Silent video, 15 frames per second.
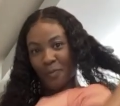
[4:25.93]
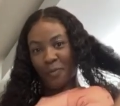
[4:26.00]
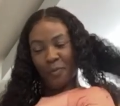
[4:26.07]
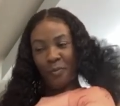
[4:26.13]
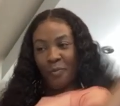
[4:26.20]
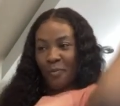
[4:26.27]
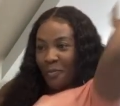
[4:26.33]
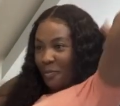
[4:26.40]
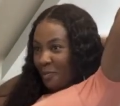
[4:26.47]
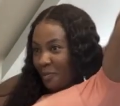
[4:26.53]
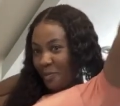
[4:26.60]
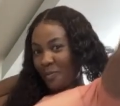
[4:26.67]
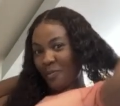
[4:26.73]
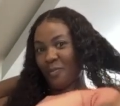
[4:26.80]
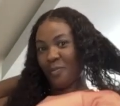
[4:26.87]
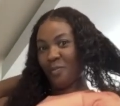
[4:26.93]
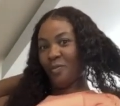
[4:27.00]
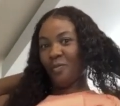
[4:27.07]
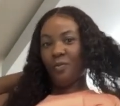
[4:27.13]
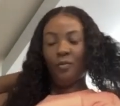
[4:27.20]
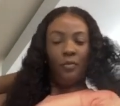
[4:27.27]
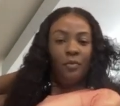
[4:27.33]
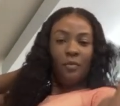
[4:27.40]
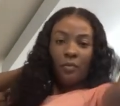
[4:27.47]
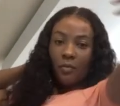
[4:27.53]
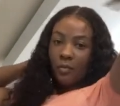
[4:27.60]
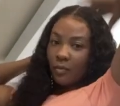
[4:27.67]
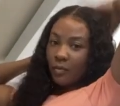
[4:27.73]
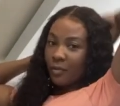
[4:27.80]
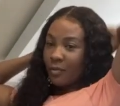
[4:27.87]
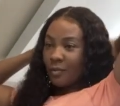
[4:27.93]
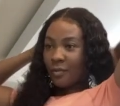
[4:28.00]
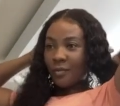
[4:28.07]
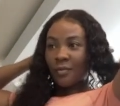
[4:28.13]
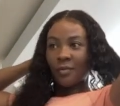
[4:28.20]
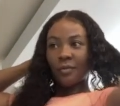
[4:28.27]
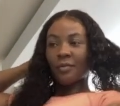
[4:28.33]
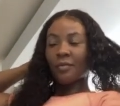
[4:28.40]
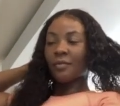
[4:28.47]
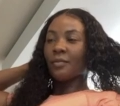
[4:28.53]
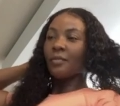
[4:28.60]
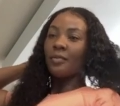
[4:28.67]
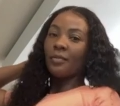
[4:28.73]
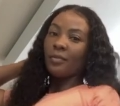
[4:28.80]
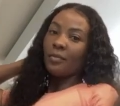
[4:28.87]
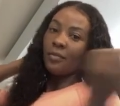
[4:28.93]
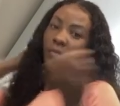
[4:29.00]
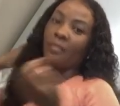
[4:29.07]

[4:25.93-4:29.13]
No one is speaking in this clip.